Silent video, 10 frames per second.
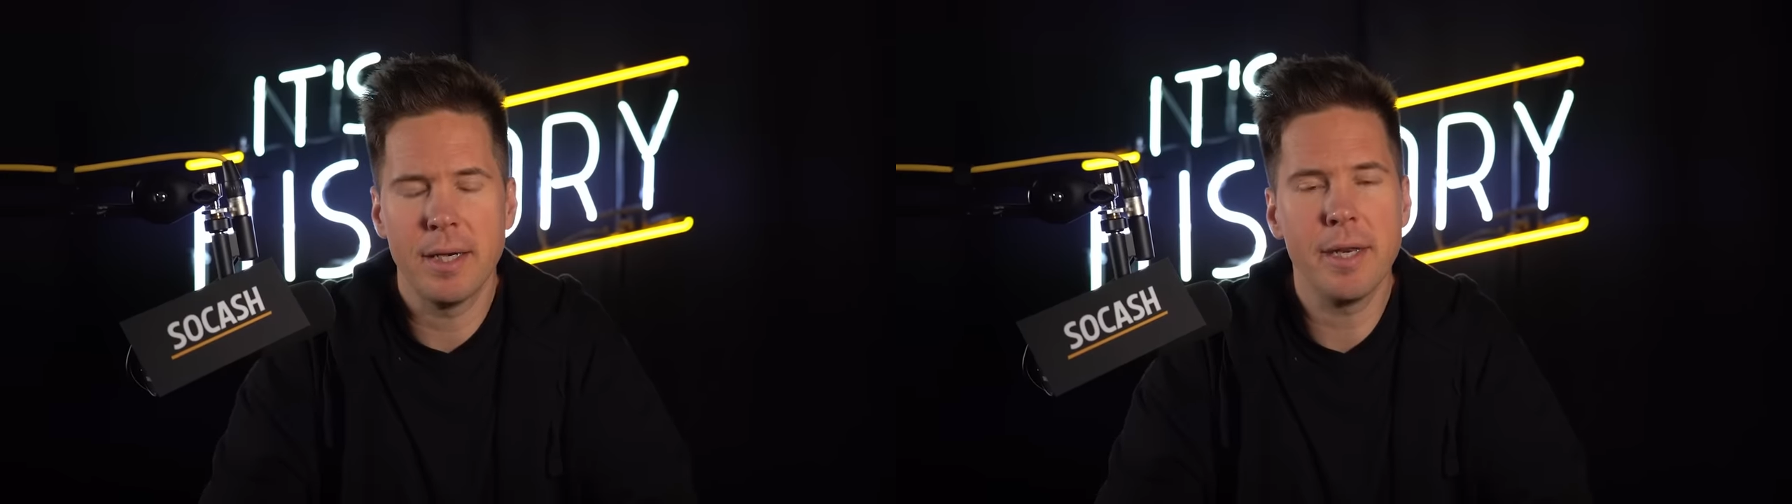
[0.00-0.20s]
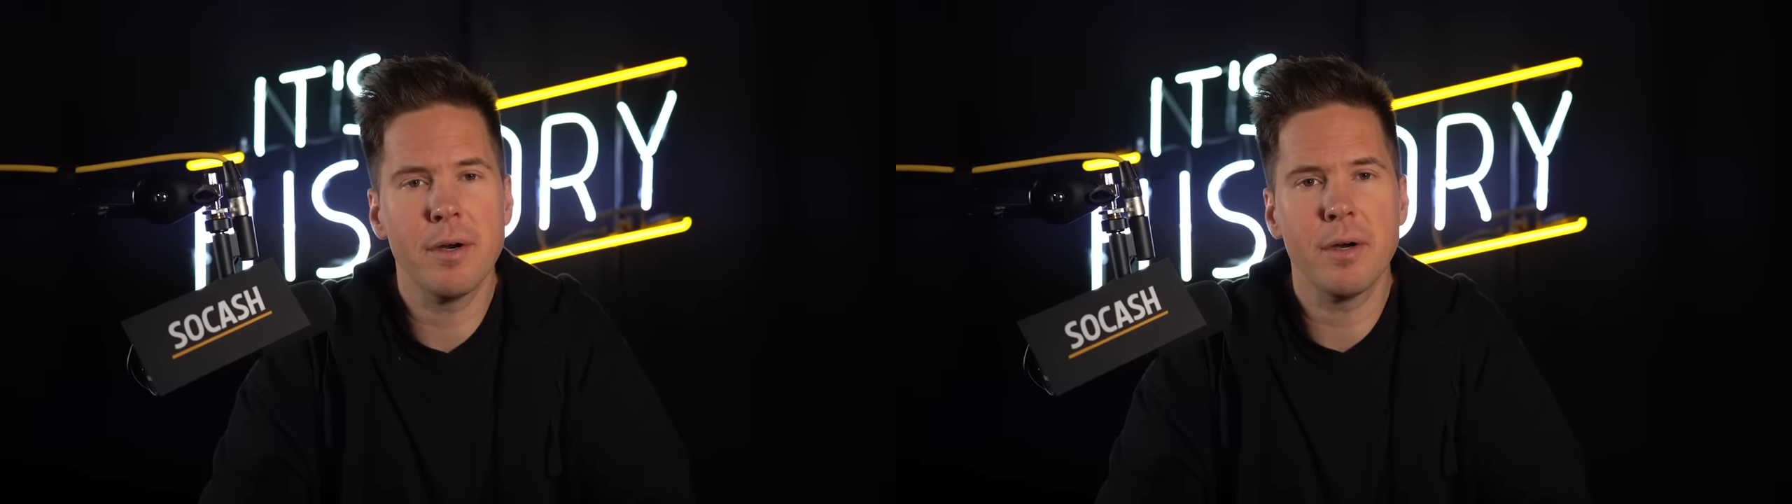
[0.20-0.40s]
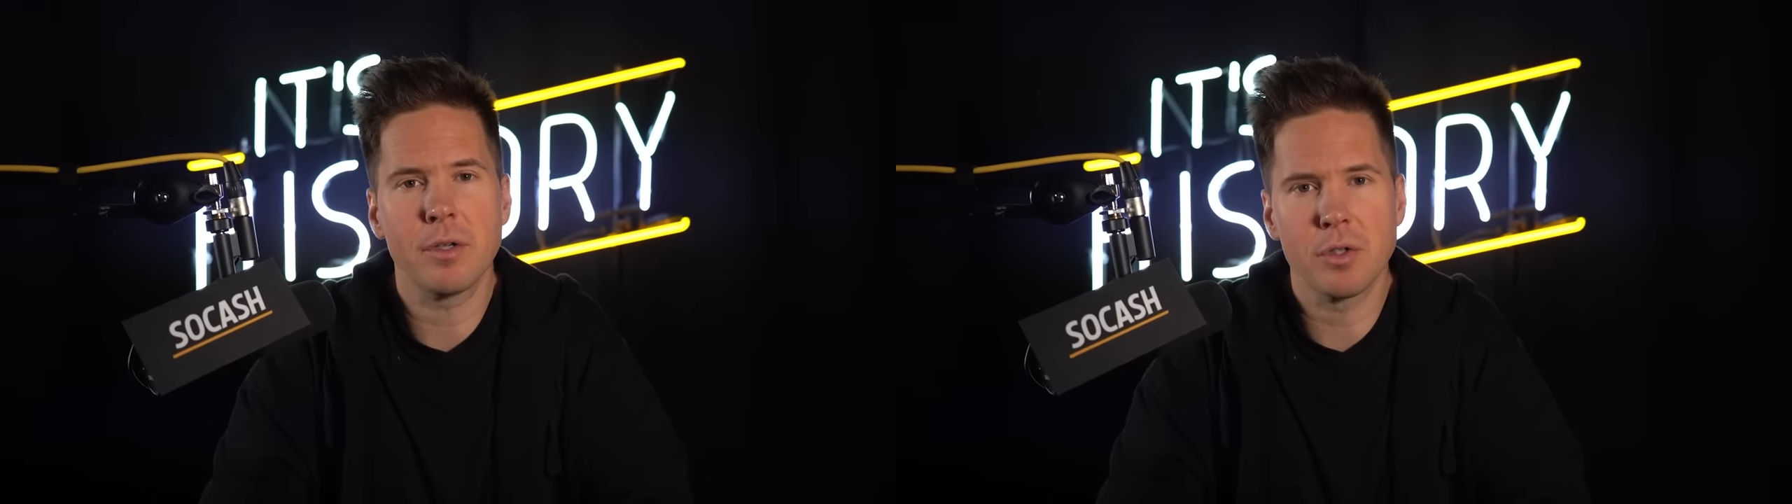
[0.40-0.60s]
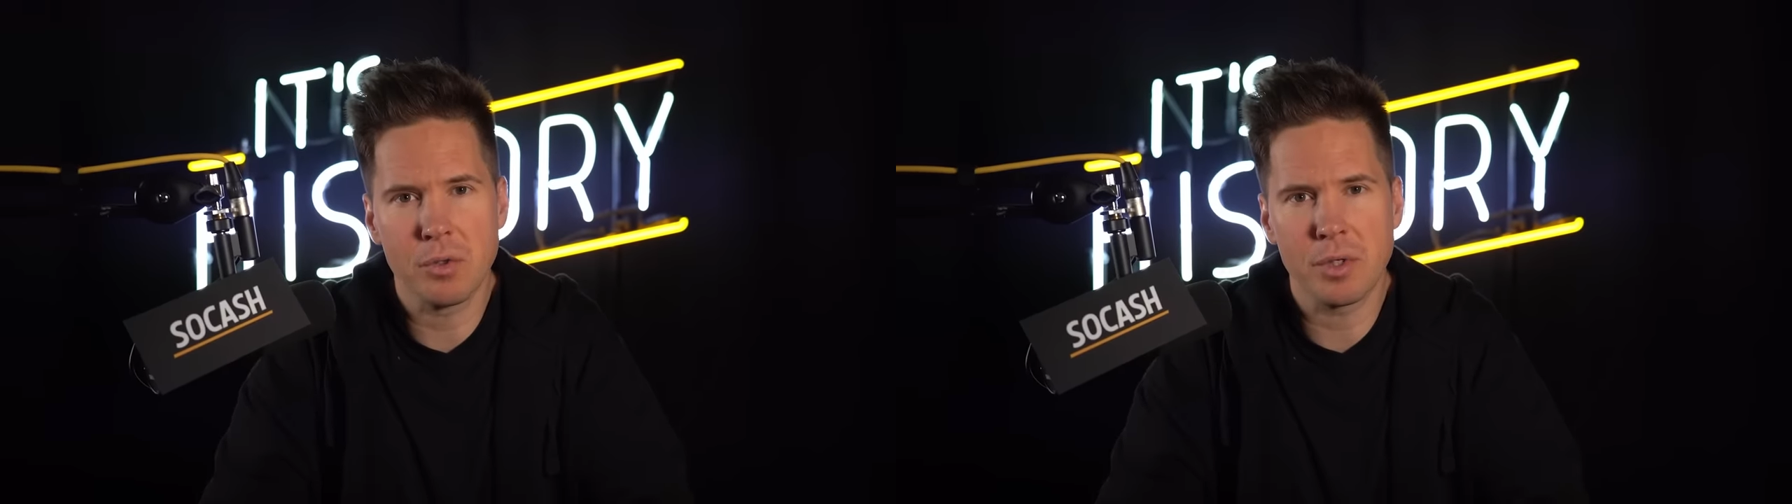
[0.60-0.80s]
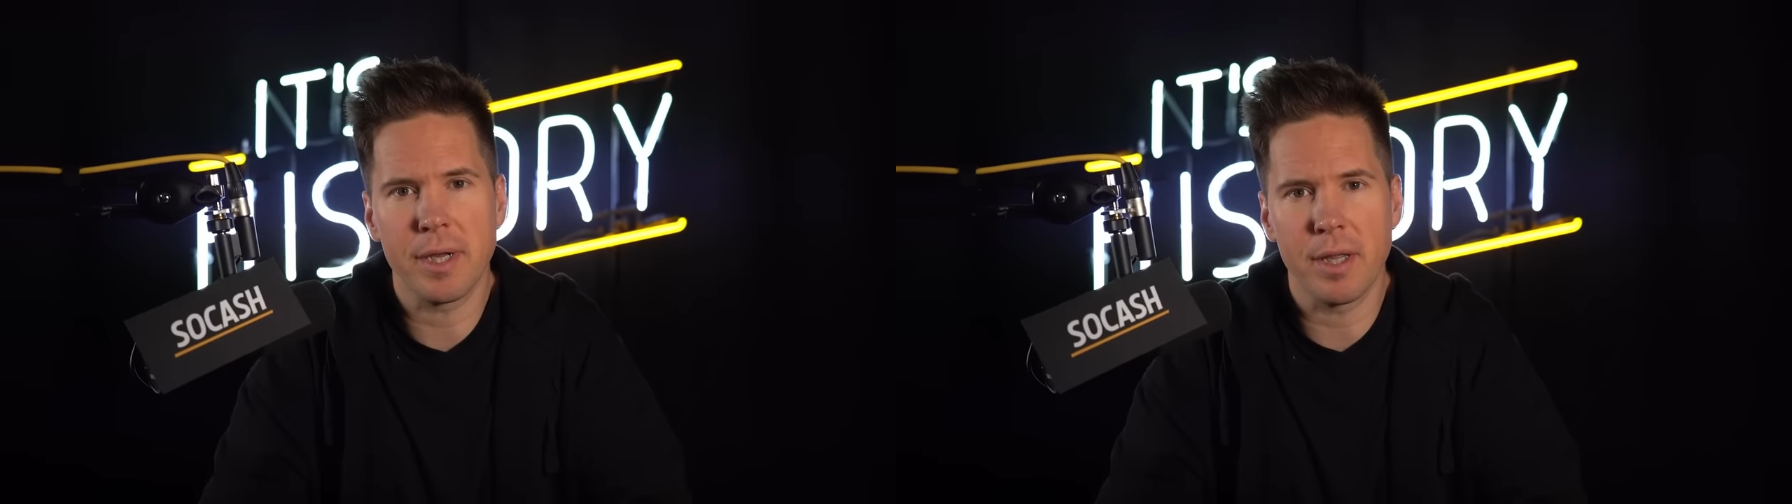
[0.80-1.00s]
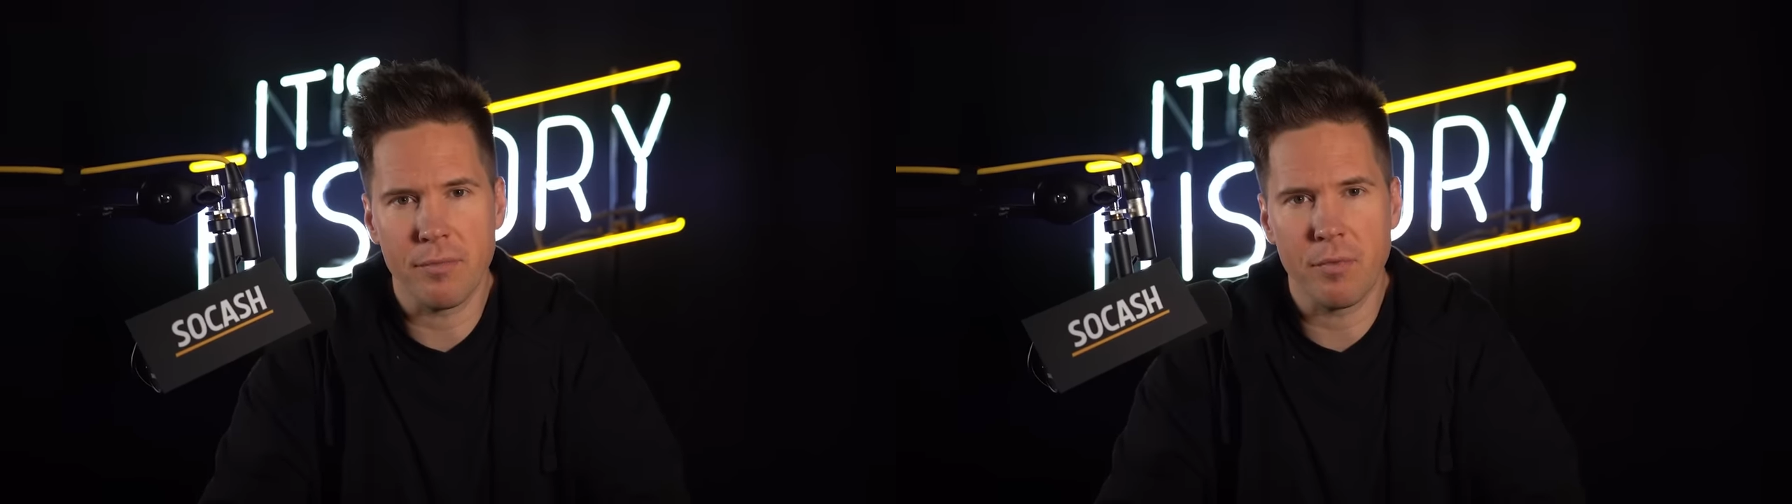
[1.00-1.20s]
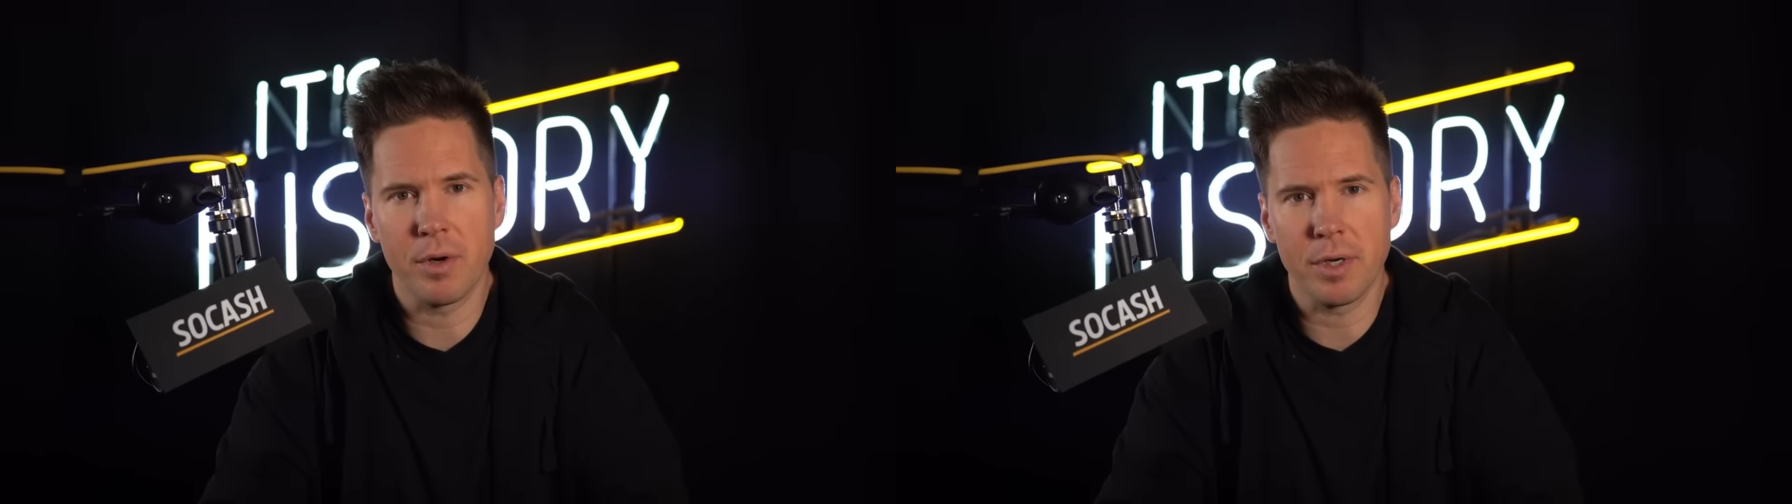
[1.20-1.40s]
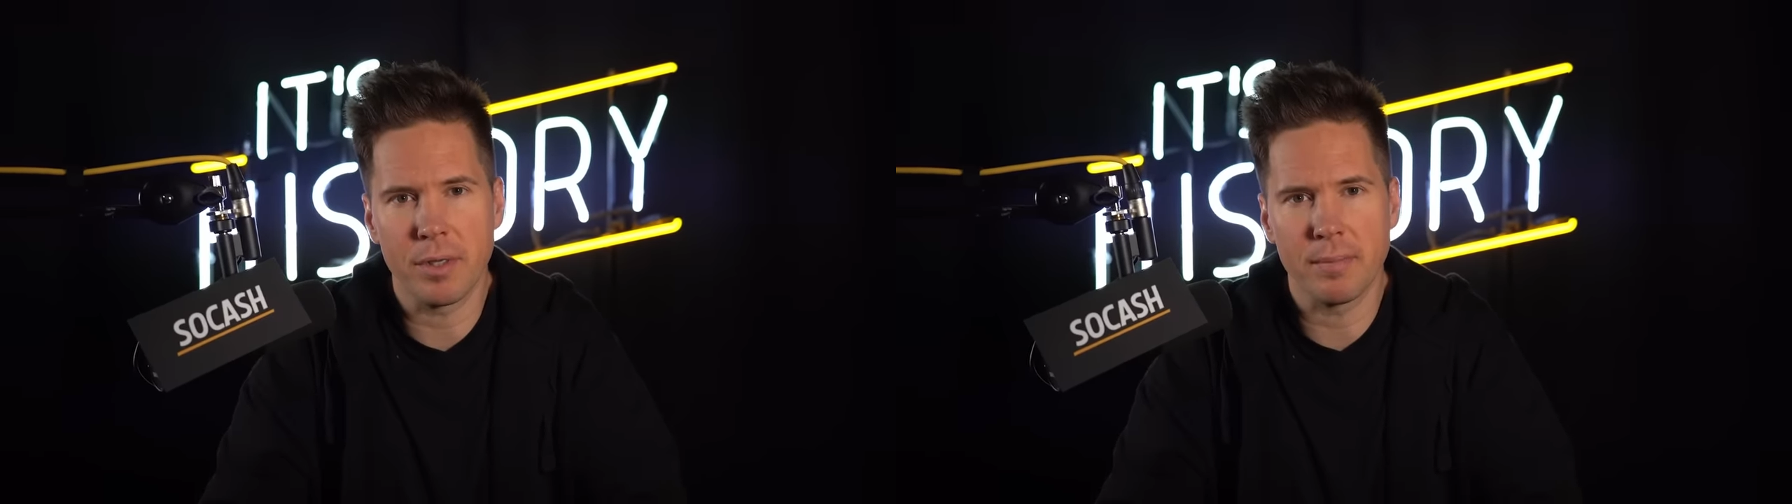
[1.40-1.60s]
near Azusa,
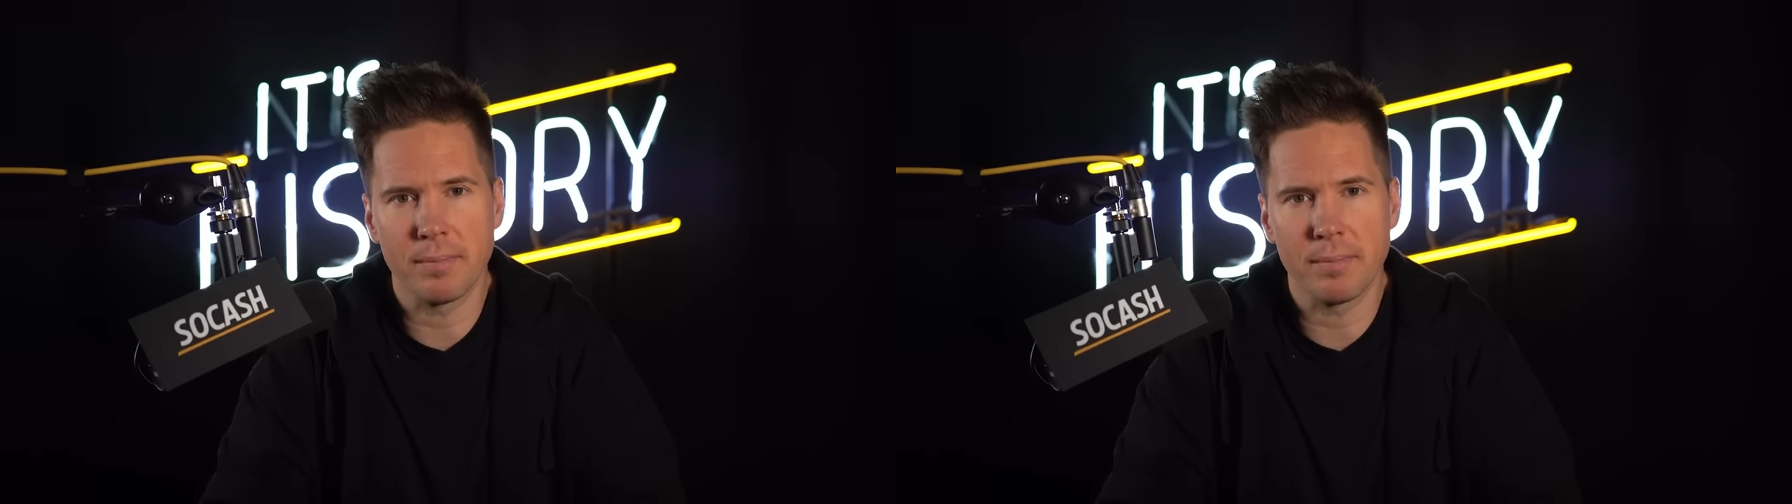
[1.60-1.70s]
California.